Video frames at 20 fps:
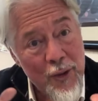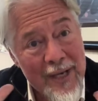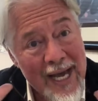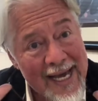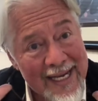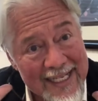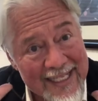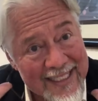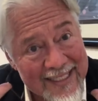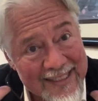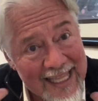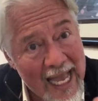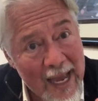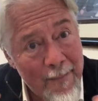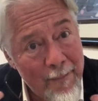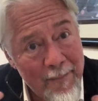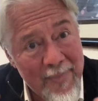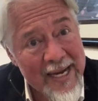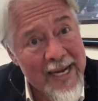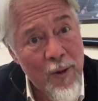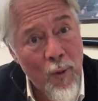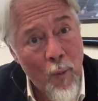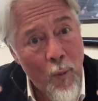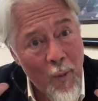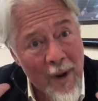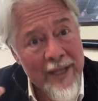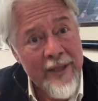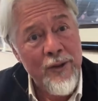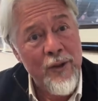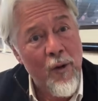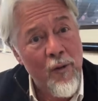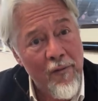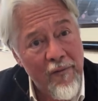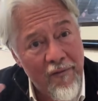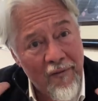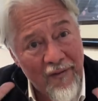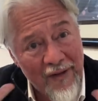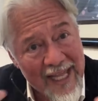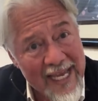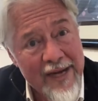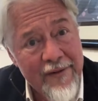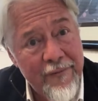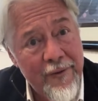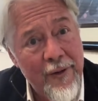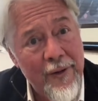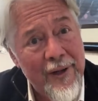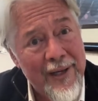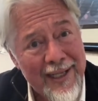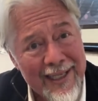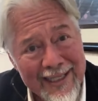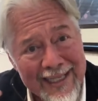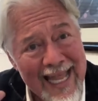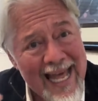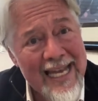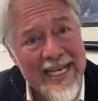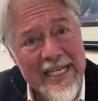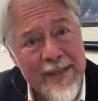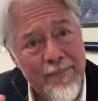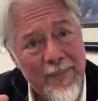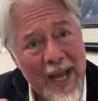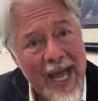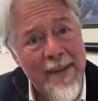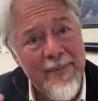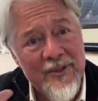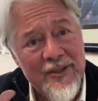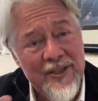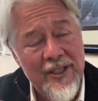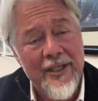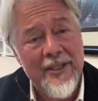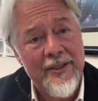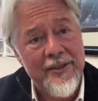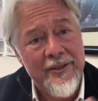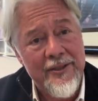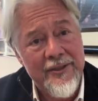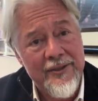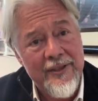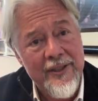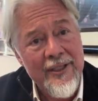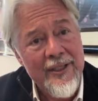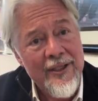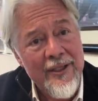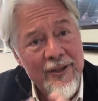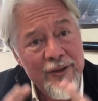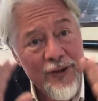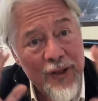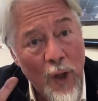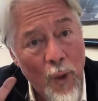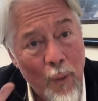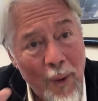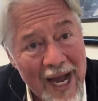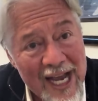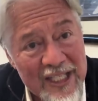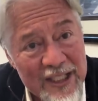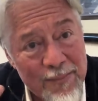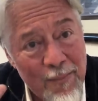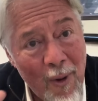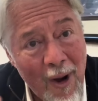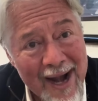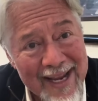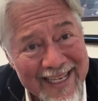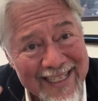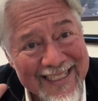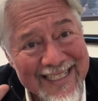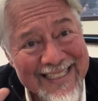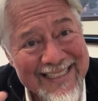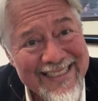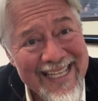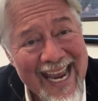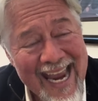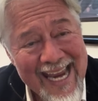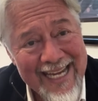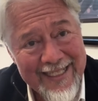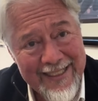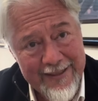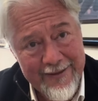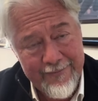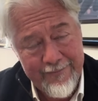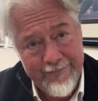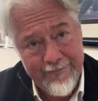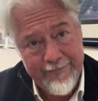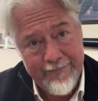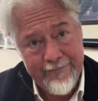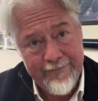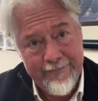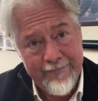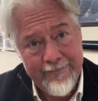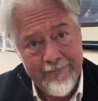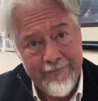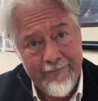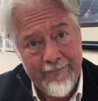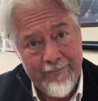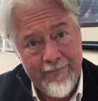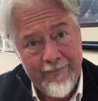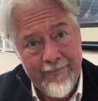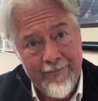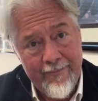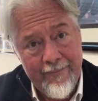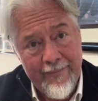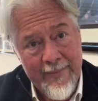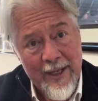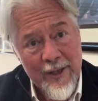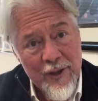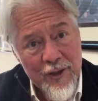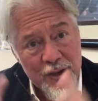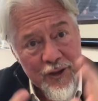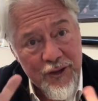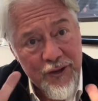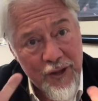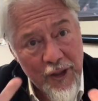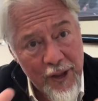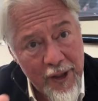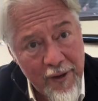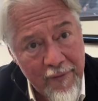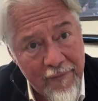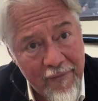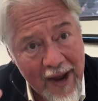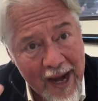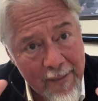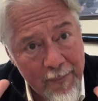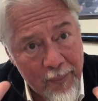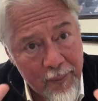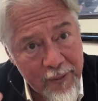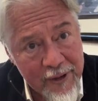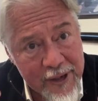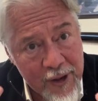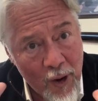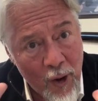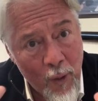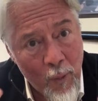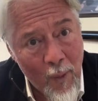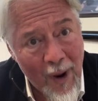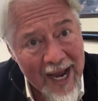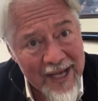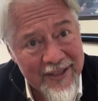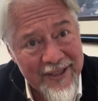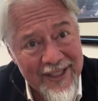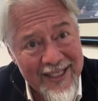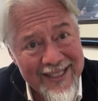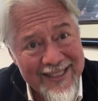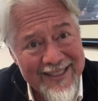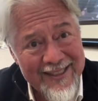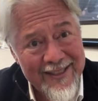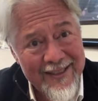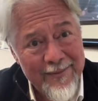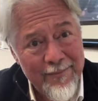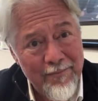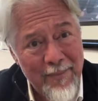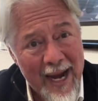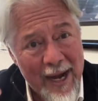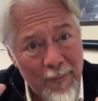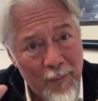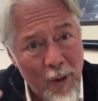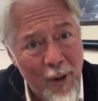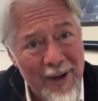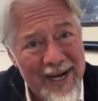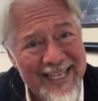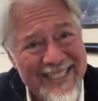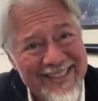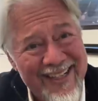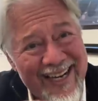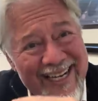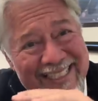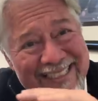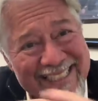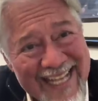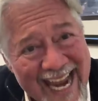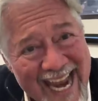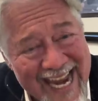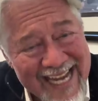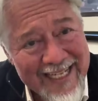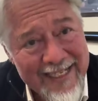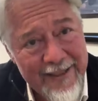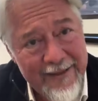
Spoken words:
got to stop being window flavor lollipop suckers. The watch market is dead. Certified pre-owned watches by Rolex are dead.